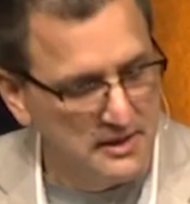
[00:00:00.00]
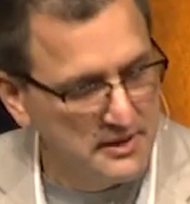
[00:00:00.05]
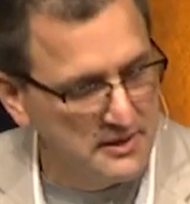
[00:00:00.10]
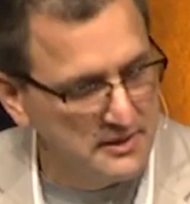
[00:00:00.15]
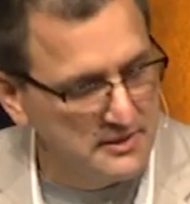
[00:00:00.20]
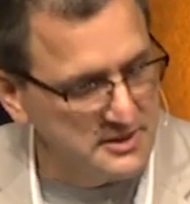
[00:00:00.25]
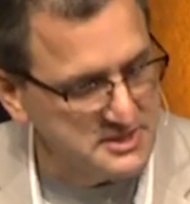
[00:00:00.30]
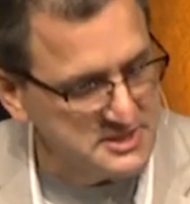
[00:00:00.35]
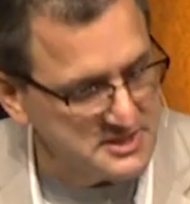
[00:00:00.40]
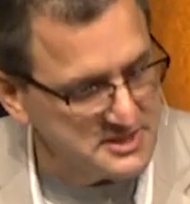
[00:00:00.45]

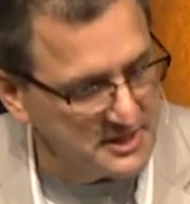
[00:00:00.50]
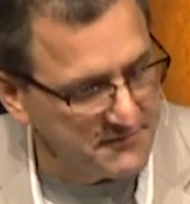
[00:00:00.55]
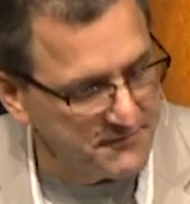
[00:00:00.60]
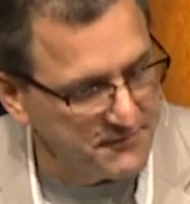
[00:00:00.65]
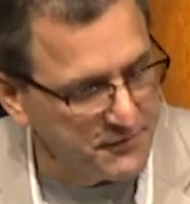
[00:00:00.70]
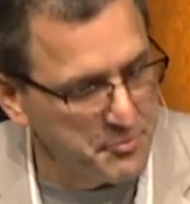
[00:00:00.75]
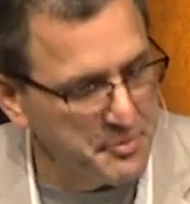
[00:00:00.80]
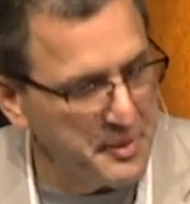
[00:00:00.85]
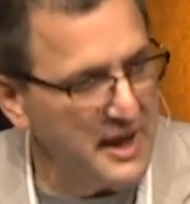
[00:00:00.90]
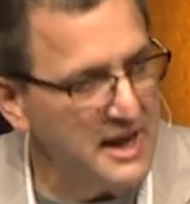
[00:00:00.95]
The
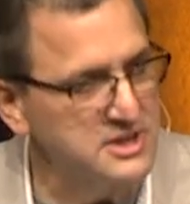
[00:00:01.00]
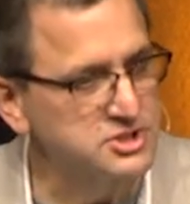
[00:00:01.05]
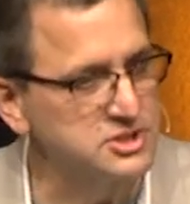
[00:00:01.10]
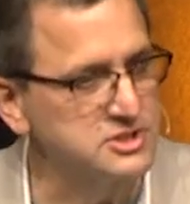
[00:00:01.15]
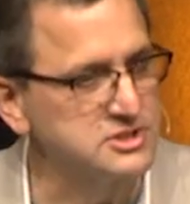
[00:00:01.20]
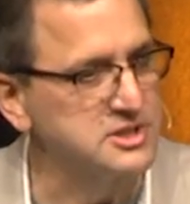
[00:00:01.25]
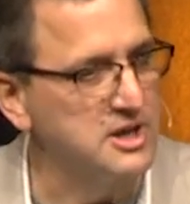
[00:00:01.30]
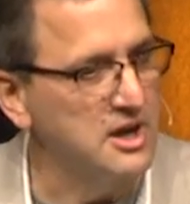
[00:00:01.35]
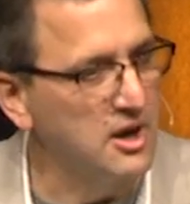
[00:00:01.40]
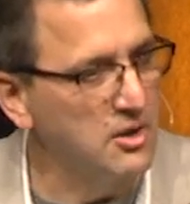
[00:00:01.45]
sinful
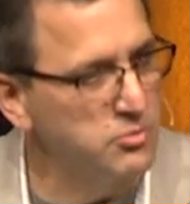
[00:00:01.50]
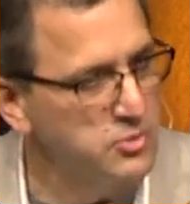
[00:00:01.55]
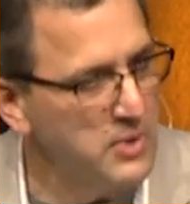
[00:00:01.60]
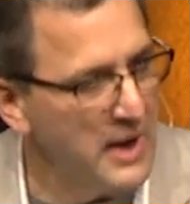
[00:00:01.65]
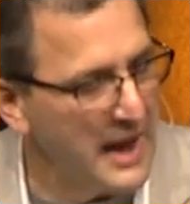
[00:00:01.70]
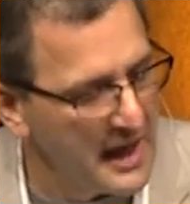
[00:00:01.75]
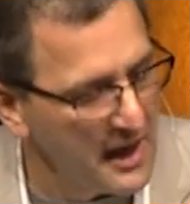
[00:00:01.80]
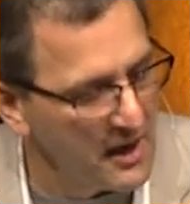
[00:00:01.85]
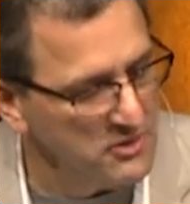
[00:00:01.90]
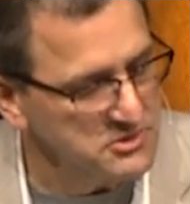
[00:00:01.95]
passions
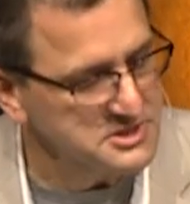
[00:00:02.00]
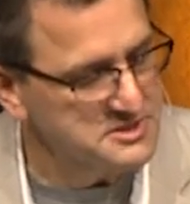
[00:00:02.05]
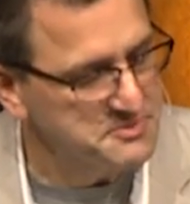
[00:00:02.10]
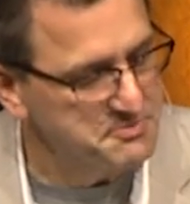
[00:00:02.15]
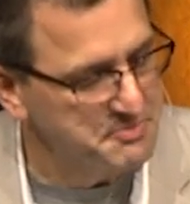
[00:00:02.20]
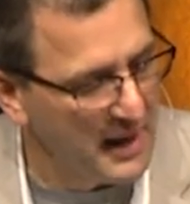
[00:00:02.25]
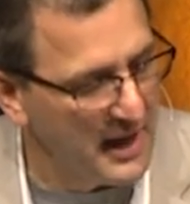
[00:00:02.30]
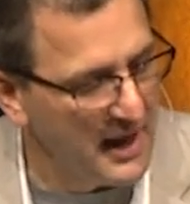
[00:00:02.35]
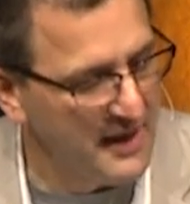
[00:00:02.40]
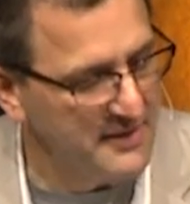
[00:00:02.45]
aroused
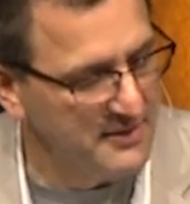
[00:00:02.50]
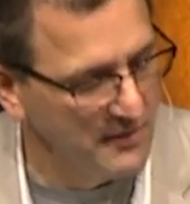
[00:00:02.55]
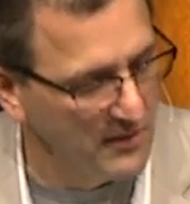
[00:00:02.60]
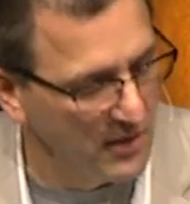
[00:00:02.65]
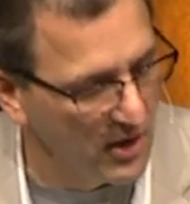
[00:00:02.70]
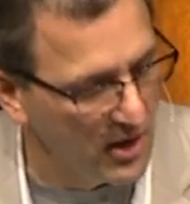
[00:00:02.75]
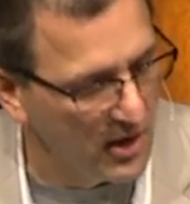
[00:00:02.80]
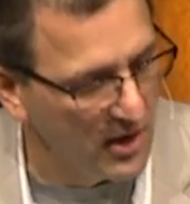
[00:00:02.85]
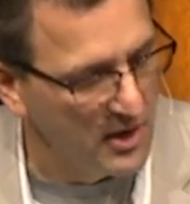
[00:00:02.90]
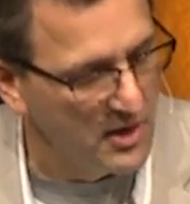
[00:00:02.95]
by the
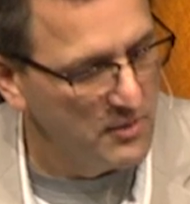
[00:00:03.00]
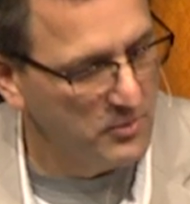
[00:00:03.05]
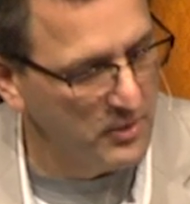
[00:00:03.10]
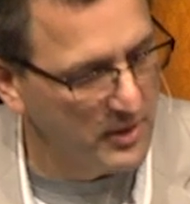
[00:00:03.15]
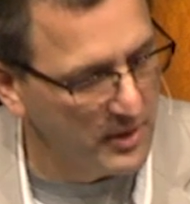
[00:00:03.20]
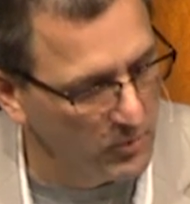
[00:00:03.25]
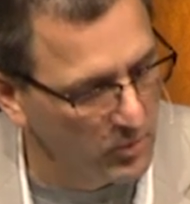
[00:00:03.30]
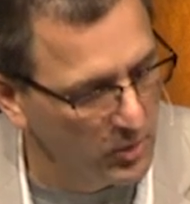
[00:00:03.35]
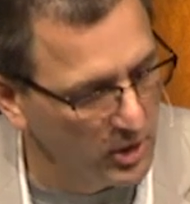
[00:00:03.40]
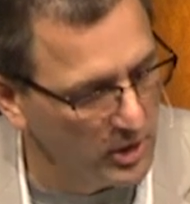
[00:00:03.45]
law were
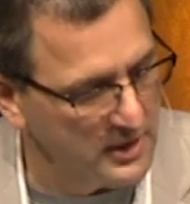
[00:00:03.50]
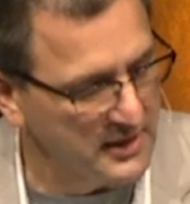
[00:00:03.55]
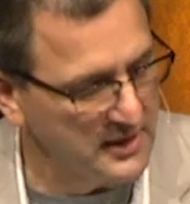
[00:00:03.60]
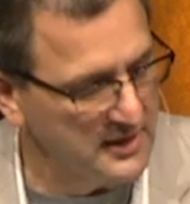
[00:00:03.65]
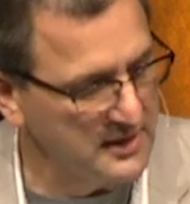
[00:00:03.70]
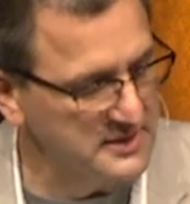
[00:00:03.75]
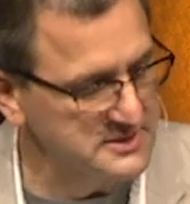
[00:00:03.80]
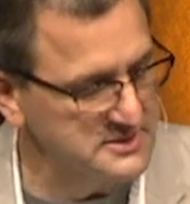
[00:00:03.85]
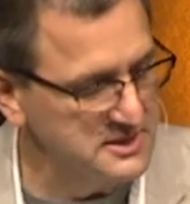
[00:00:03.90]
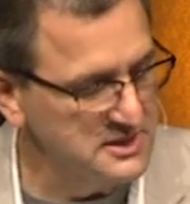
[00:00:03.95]
at work in
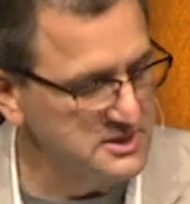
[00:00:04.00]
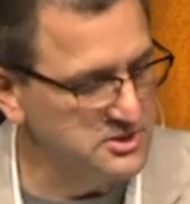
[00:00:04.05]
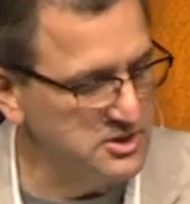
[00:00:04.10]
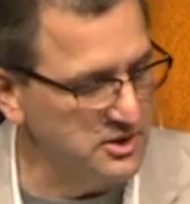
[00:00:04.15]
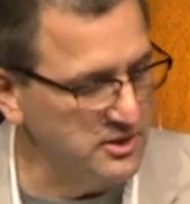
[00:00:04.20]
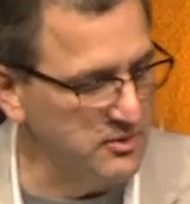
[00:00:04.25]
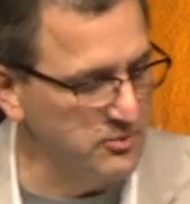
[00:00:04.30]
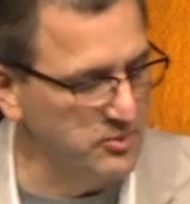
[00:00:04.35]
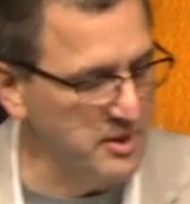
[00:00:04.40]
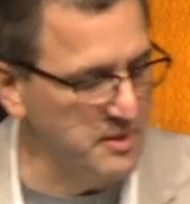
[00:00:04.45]
us so
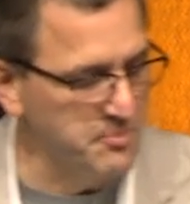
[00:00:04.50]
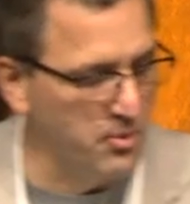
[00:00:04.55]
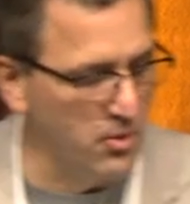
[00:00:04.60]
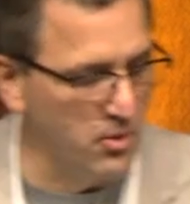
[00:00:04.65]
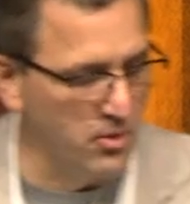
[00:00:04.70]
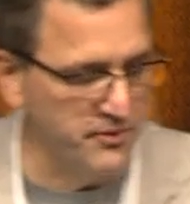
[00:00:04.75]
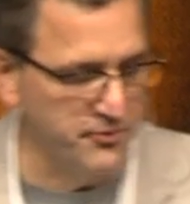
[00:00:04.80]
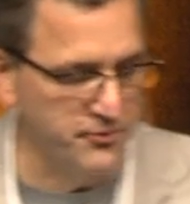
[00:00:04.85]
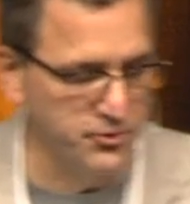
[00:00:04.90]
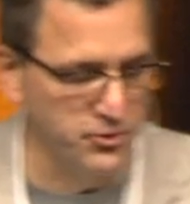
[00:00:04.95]
that we bore
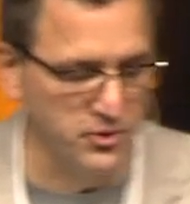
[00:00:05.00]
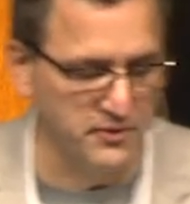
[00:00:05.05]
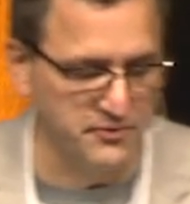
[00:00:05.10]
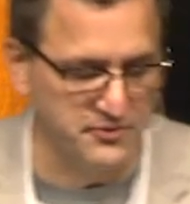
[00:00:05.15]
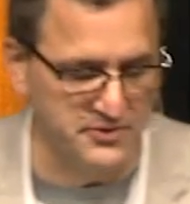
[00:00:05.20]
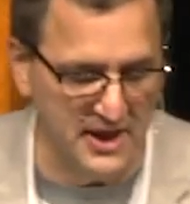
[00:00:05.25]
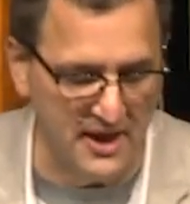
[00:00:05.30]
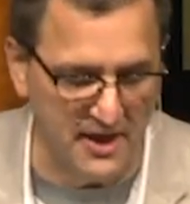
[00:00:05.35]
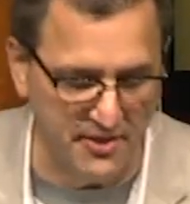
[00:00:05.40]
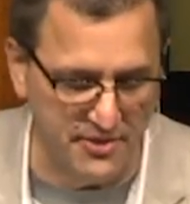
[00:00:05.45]
the fruit of
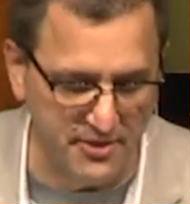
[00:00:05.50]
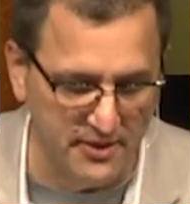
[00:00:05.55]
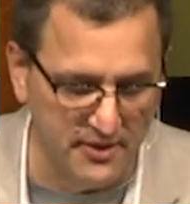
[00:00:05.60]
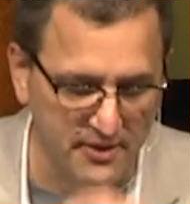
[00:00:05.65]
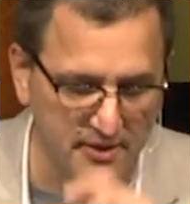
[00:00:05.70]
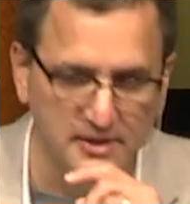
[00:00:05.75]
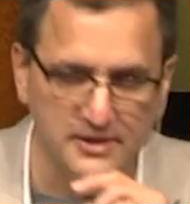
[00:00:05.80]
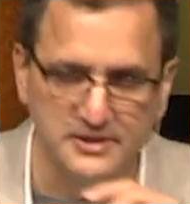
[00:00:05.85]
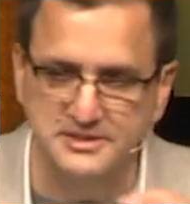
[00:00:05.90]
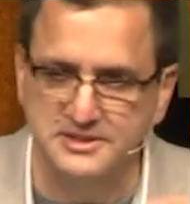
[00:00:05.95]
death.
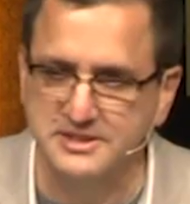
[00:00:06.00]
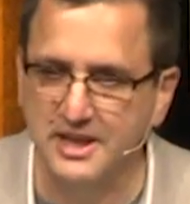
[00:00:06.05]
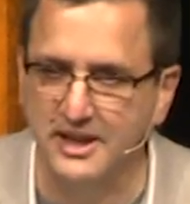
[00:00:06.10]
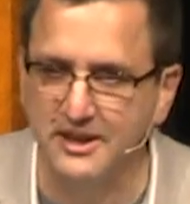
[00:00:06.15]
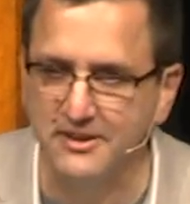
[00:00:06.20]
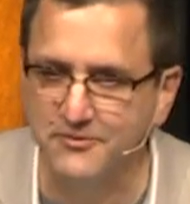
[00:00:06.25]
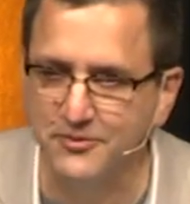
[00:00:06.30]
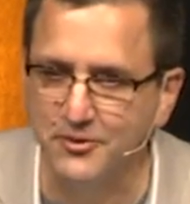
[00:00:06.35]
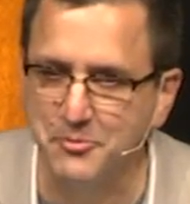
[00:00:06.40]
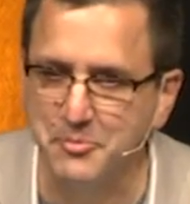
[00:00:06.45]

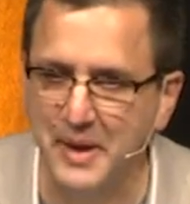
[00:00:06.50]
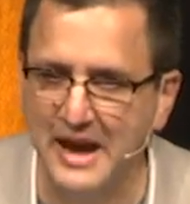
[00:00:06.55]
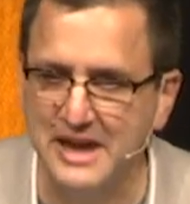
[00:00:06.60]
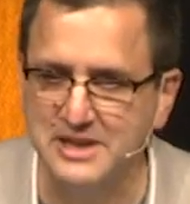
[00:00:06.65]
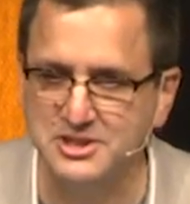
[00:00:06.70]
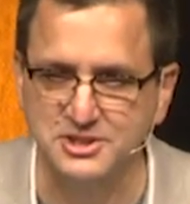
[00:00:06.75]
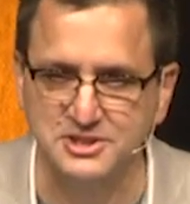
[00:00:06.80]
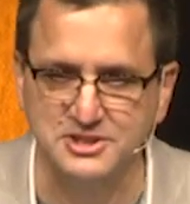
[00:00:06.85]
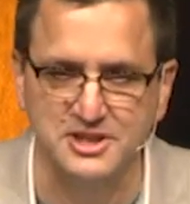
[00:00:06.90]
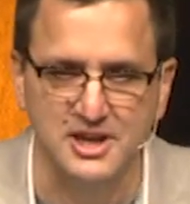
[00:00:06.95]
Sinful
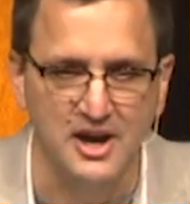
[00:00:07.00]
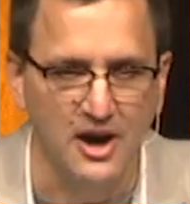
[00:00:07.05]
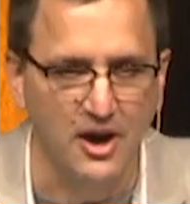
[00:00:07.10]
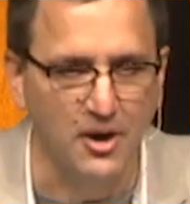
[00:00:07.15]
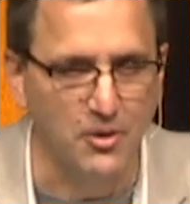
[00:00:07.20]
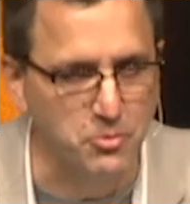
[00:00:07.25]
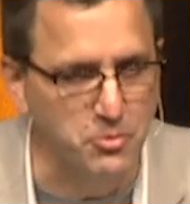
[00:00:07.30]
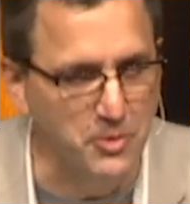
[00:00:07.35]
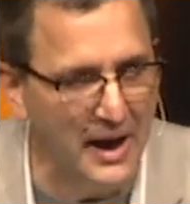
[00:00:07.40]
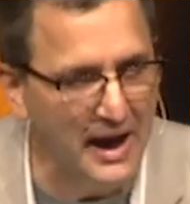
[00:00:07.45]
passions
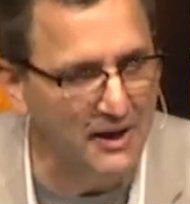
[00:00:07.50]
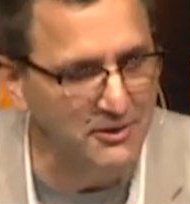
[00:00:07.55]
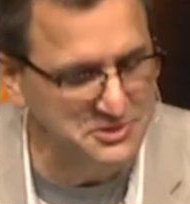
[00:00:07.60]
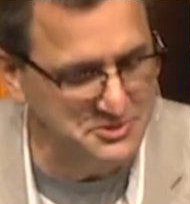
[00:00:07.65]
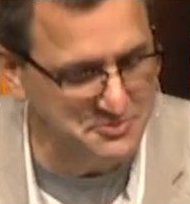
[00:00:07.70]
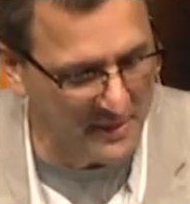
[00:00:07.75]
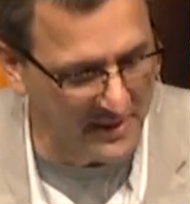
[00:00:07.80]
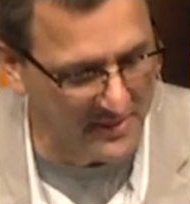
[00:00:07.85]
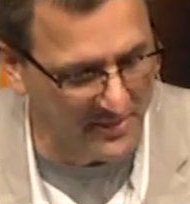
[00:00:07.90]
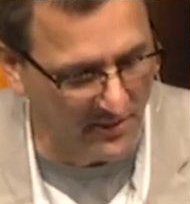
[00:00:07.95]
aroused
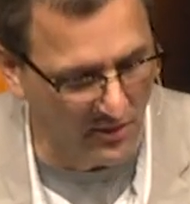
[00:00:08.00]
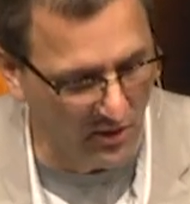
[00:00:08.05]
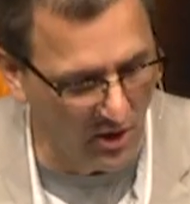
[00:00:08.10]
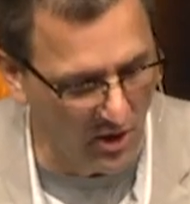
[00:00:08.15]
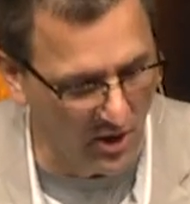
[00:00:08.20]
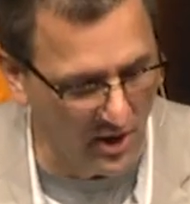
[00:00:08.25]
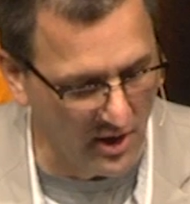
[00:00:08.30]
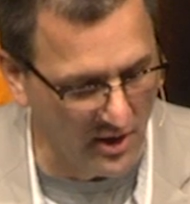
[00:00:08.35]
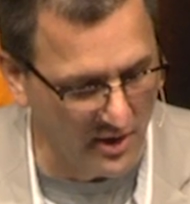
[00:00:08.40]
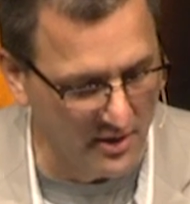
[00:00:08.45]
by the
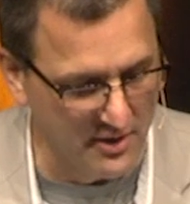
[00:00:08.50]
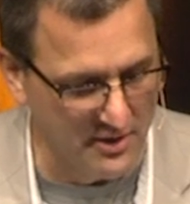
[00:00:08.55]
law.